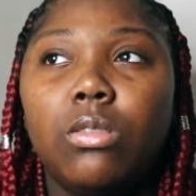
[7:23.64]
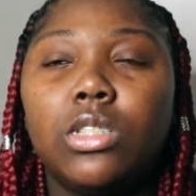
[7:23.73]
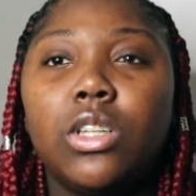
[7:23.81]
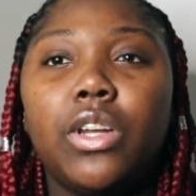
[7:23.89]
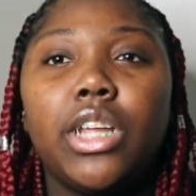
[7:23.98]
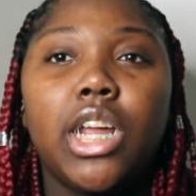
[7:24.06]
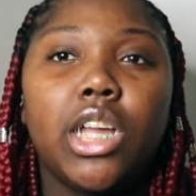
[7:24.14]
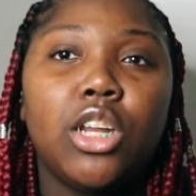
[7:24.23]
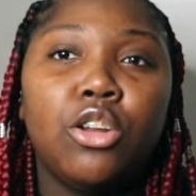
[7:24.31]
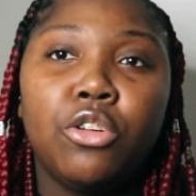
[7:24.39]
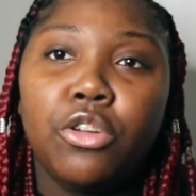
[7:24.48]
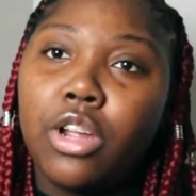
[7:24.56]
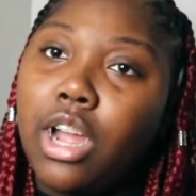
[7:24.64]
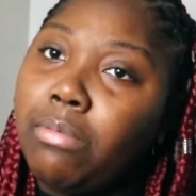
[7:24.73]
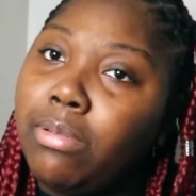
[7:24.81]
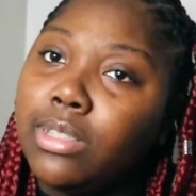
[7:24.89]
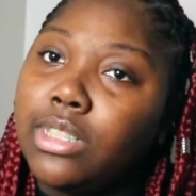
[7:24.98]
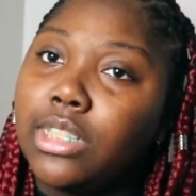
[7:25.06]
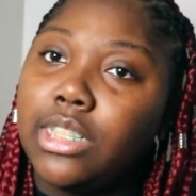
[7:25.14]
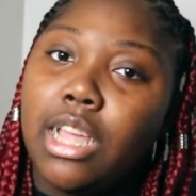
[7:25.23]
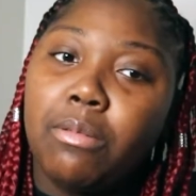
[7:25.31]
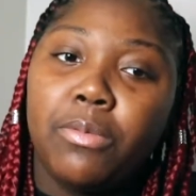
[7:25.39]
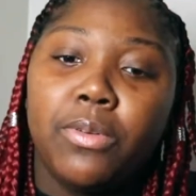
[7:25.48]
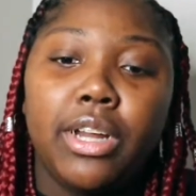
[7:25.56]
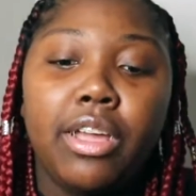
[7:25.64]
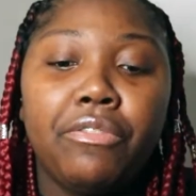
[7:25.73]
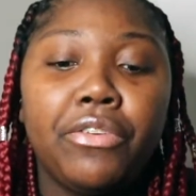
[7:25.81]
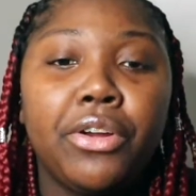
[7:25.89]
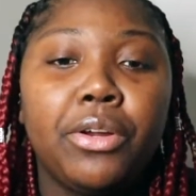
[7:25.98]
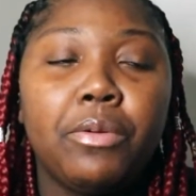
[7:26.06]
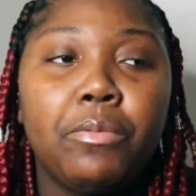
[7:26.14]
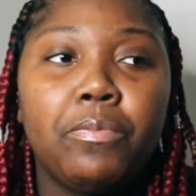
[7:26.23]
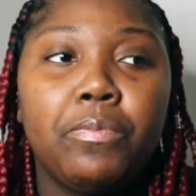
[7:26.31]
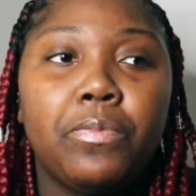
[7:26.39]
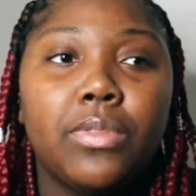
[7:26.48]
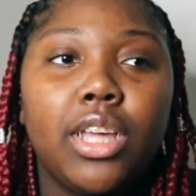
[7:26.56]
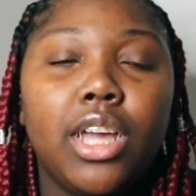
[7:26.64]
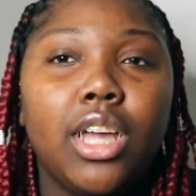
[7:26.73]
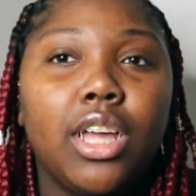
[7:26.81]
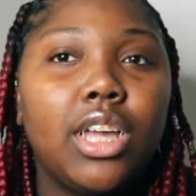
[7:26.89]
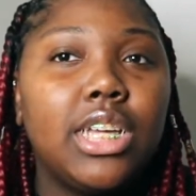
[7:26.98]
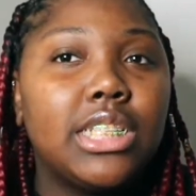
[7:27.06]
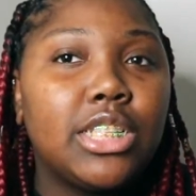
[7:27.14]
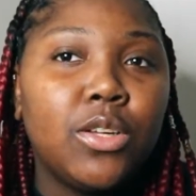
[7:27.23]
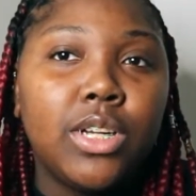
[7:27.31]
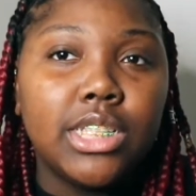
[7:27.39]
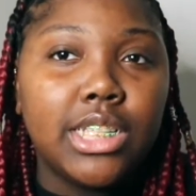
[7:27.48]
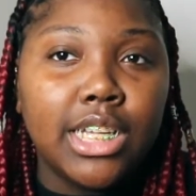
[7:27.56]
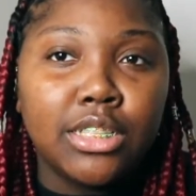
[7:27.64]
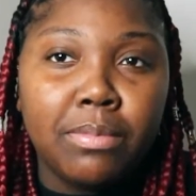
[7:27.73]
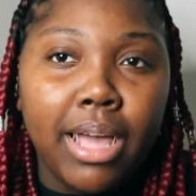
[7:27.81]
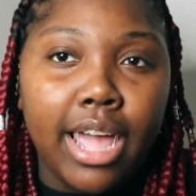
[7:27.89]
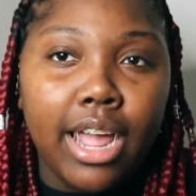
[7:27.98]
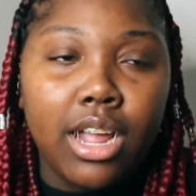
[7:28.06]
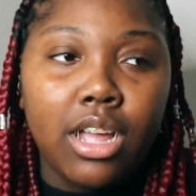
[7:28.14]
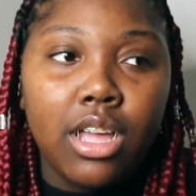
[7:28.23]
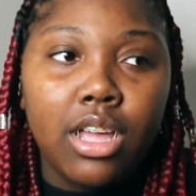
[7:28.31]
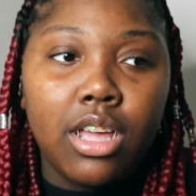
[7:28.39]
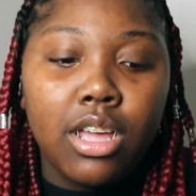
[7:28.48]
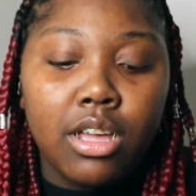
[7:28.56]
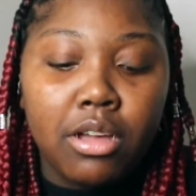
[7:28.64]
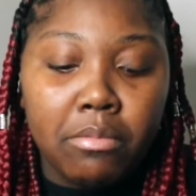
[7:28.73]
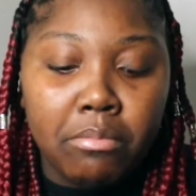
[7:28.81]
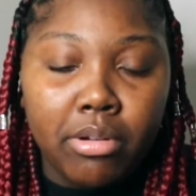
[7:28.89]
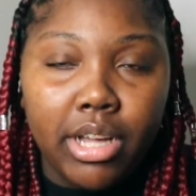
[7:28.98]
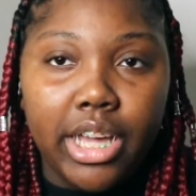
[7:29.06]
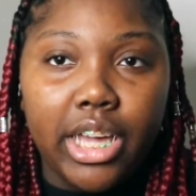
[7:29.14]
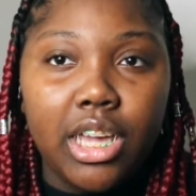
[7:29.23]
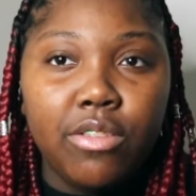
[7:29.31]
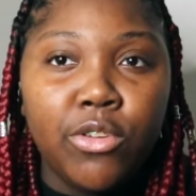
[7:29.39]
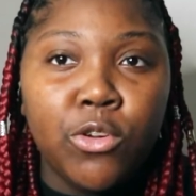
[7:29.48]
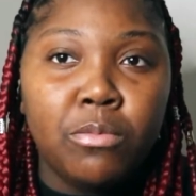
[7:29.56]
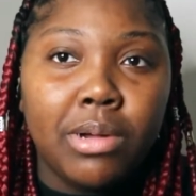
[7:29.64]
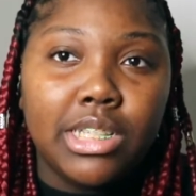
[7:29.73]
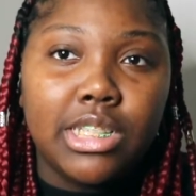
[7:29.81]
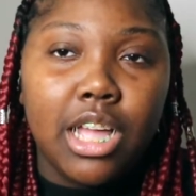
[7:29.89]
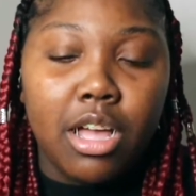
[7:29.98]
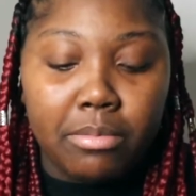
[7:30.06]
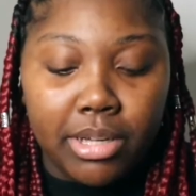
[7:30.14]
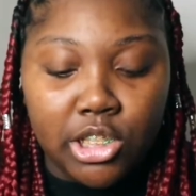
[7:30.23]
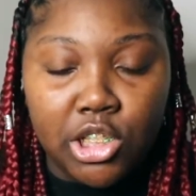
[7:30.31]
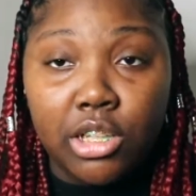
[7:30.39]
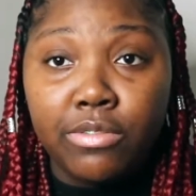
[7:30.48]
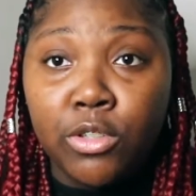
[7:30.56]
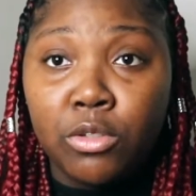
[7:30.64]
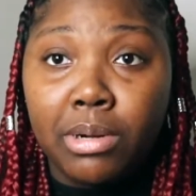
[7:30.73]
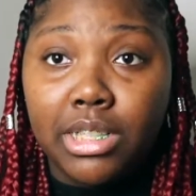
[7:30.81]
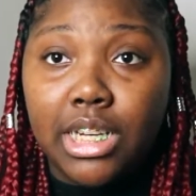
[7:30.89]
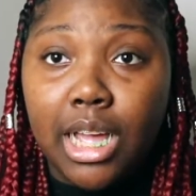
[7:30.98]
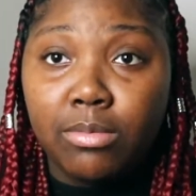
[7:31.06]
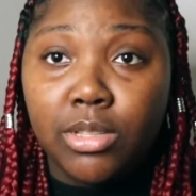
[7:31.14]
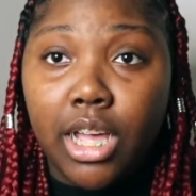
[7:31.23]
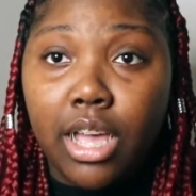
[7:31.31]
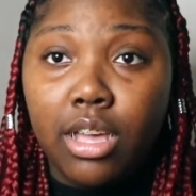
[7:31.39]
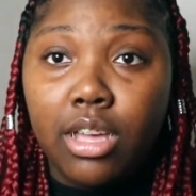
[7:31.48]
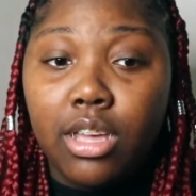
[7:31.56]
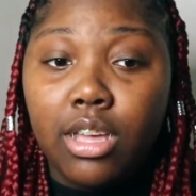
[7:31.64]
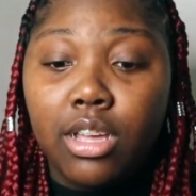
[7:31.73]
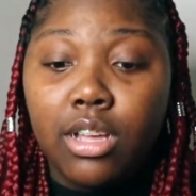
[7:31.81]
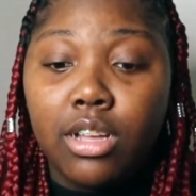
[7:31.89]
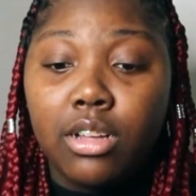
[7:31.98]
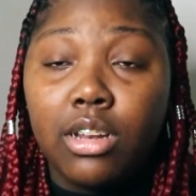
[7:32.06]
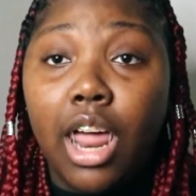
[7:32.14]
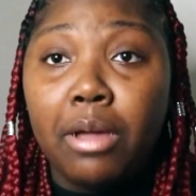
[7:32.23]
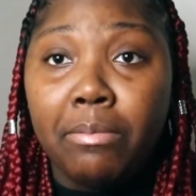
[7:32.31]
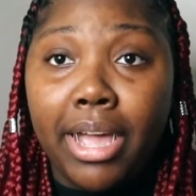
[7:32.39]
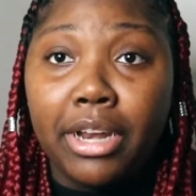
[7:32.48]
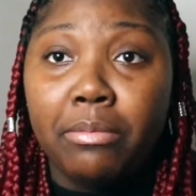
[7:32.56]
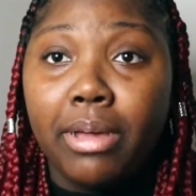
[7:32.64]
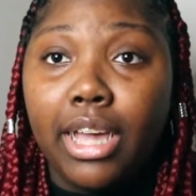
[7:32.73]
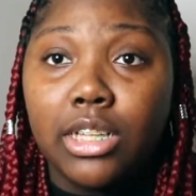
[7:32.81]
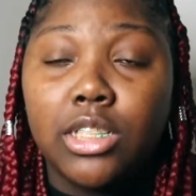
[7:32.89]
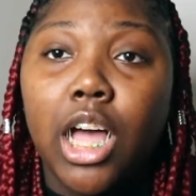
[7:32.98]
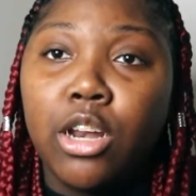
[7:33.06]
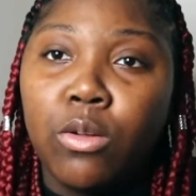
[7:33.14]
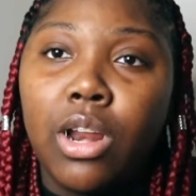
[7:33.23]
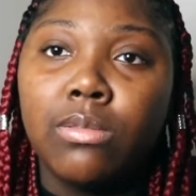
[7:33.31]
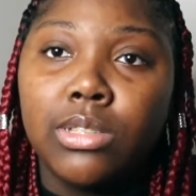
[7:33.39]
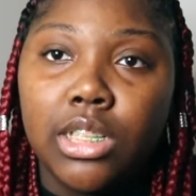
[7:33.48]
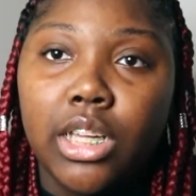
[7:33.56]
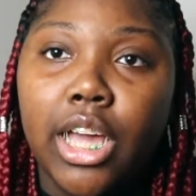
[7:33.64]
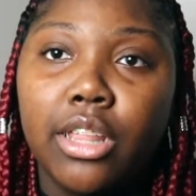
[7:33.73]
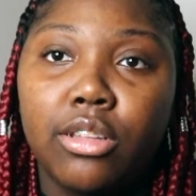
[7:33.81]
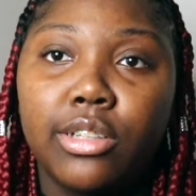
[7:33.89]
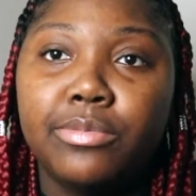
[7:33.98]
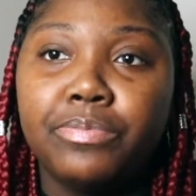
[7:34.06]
So then I get to New Year. I posted a snap or whatever. He still didn't text back, but he viewed my snap and she viewed my Snapchat, like, back to back. So I knew they was together.